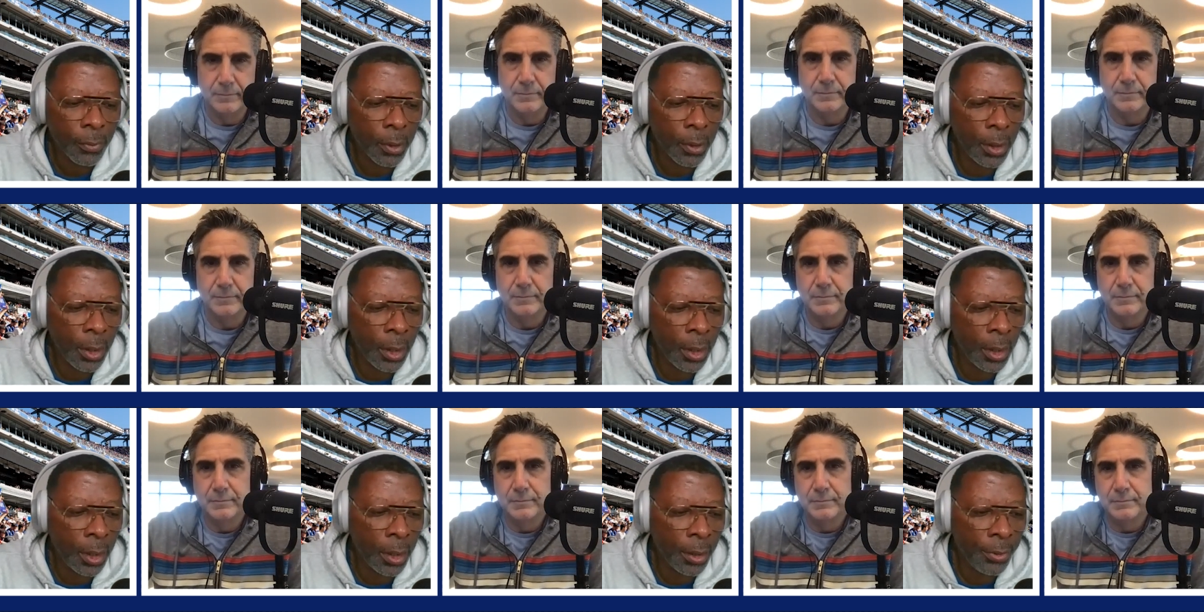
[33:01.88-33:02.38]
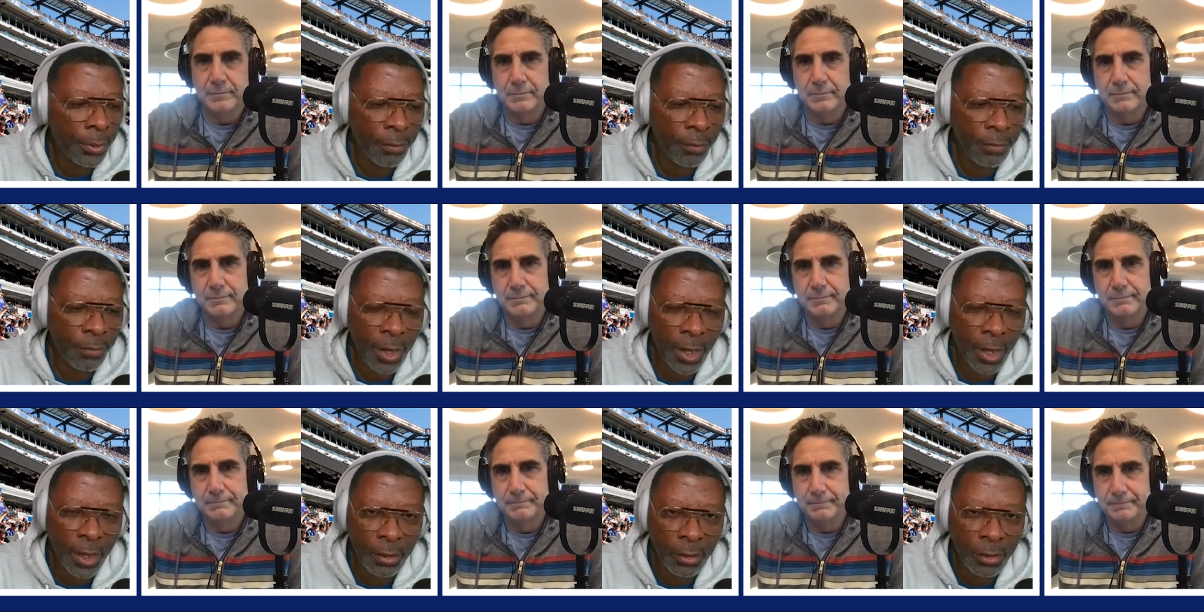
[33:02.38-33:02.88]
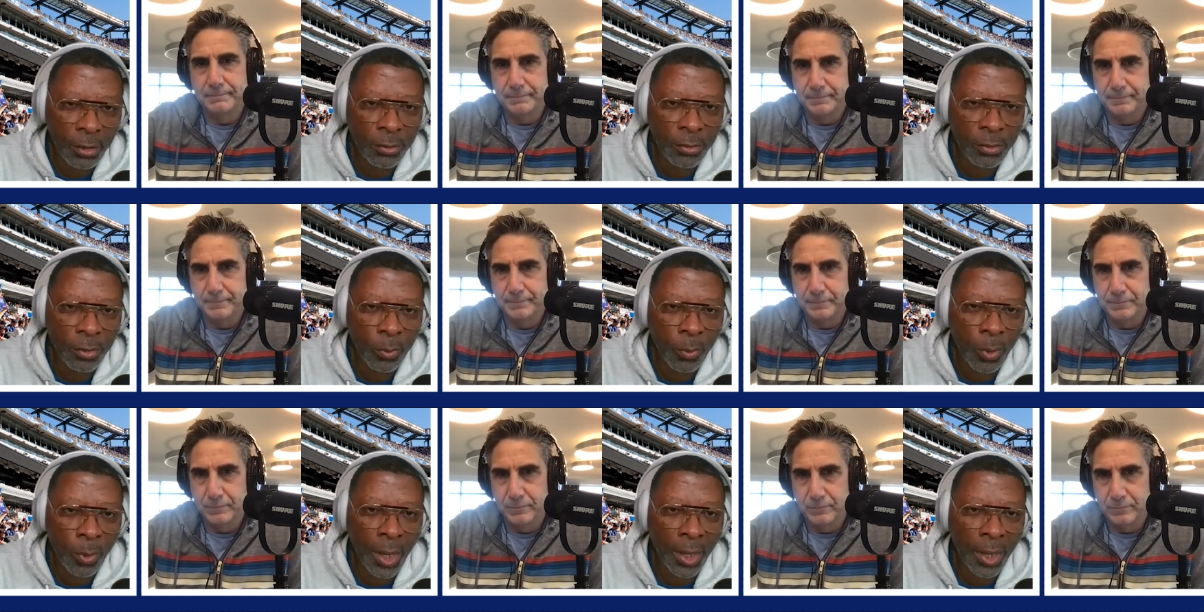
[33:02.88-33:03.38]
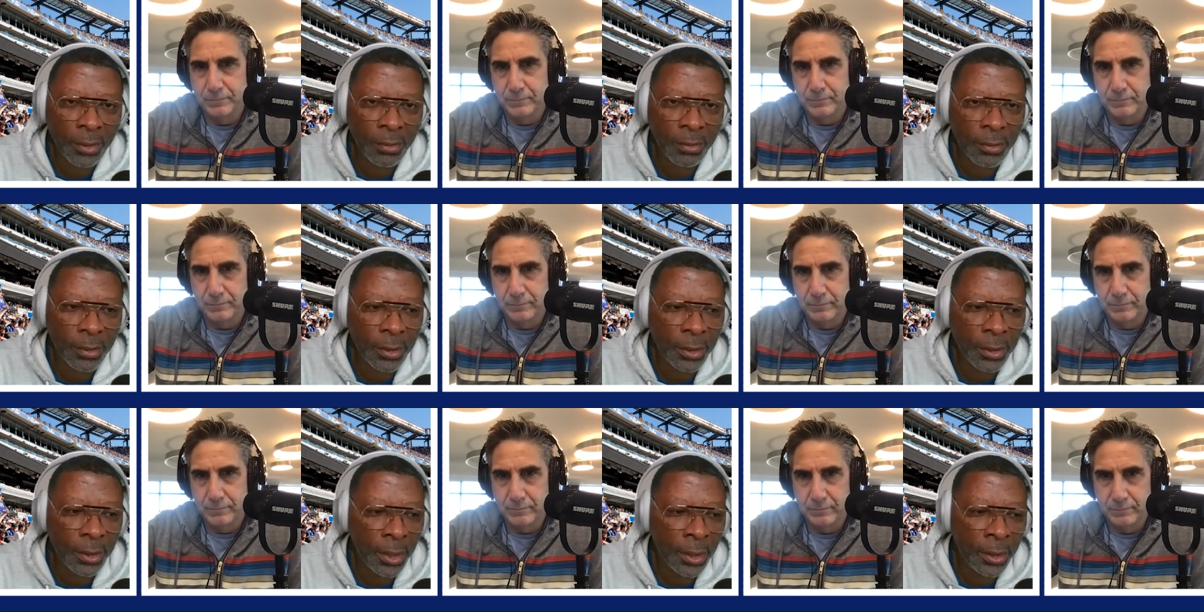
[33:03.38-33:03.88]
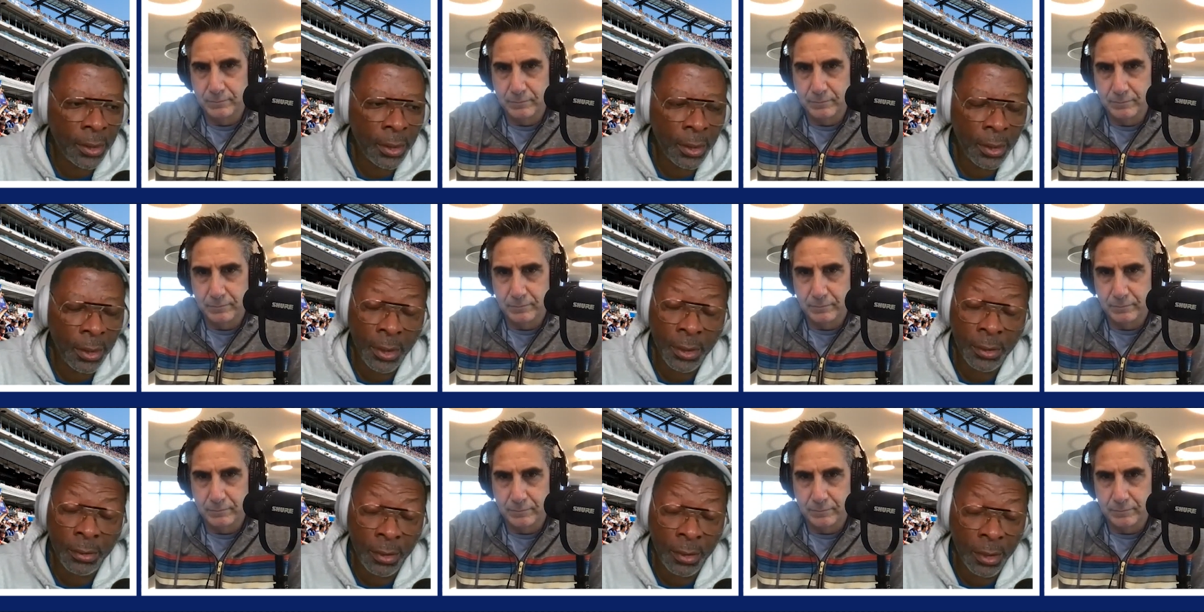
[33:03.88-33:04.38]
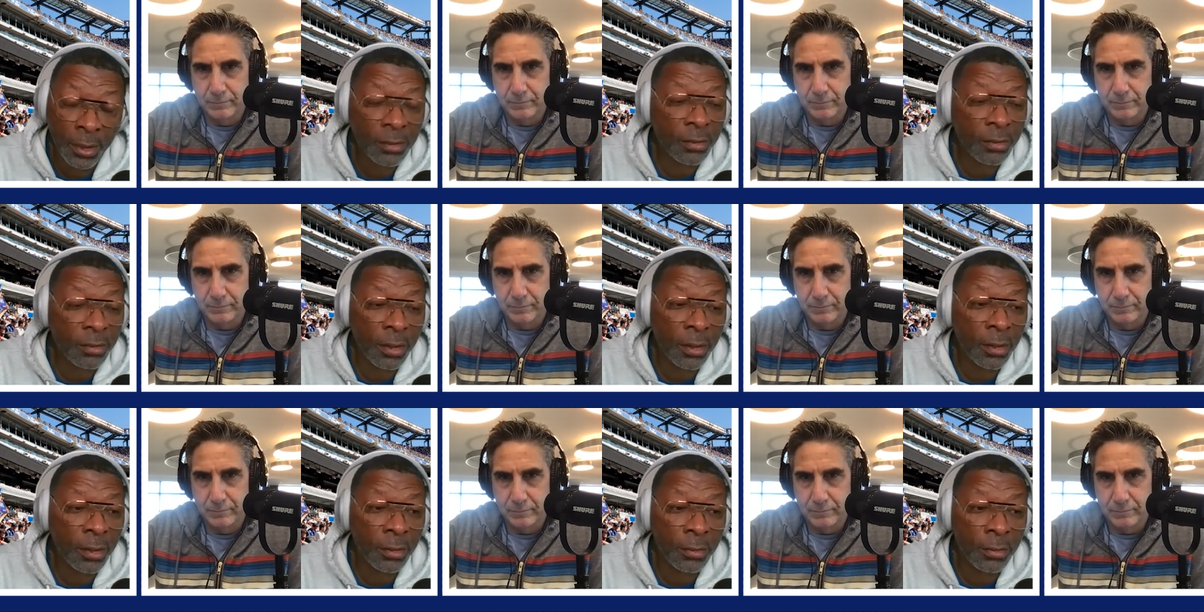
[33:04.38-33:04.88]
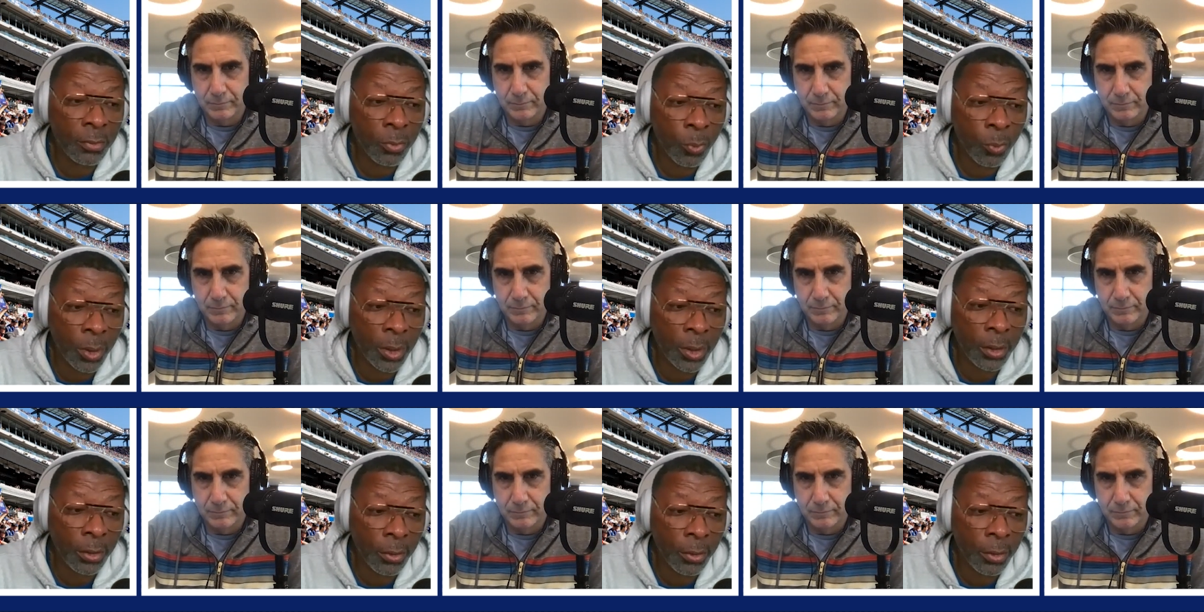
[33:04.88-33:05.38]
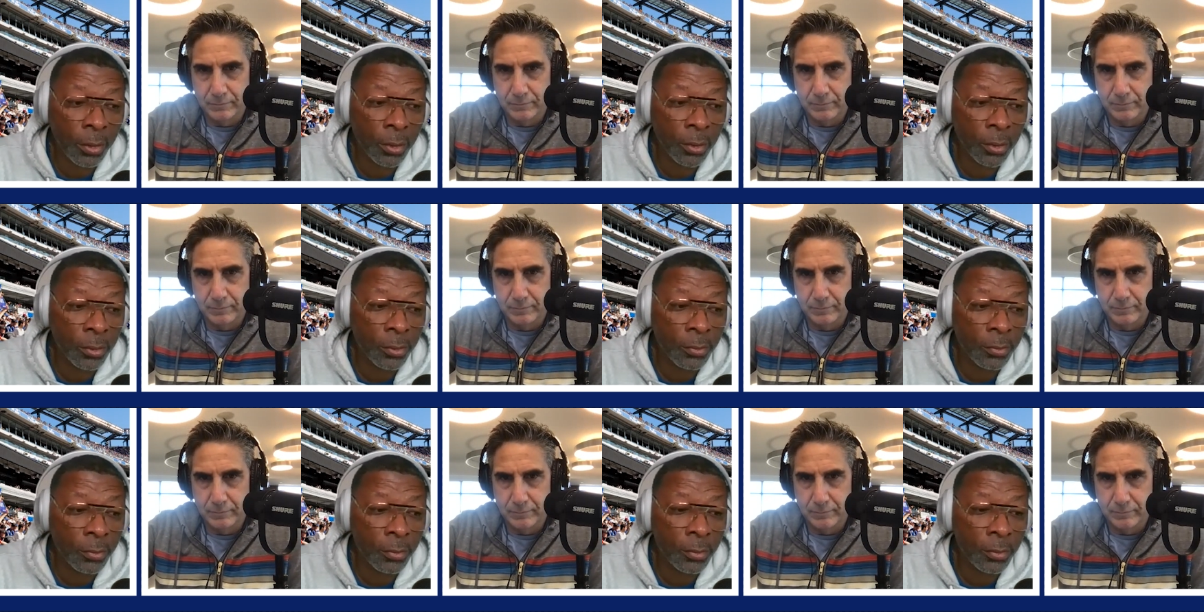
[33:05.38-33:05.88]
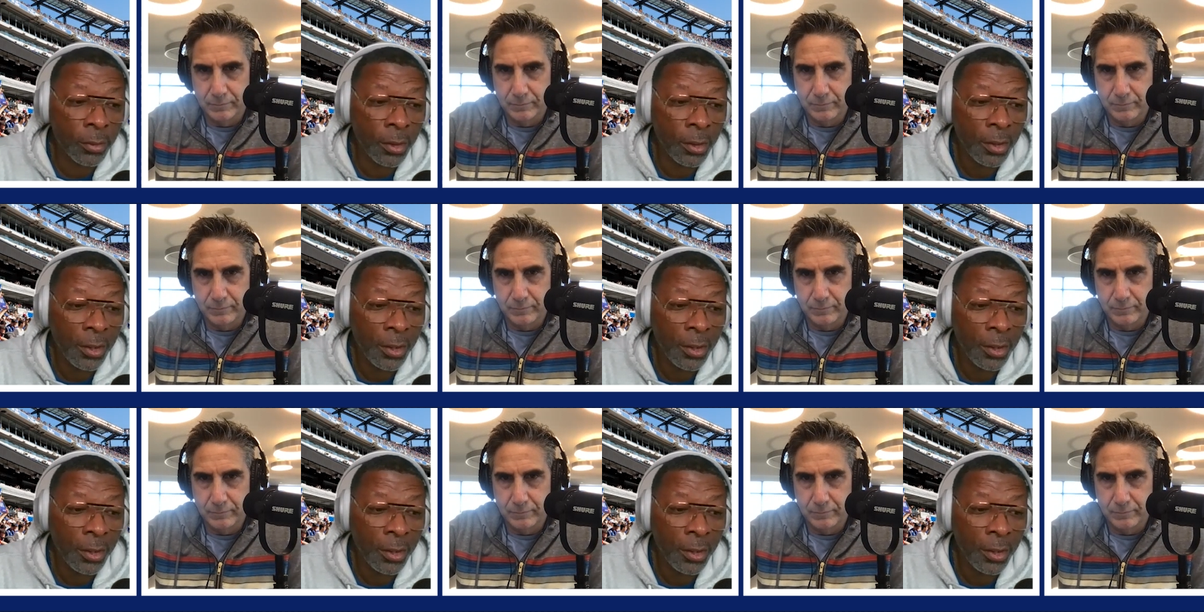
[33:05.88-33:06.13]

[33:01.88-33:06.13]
Speaker 1: Uh, they've got to use it wisely, and it, this is one of those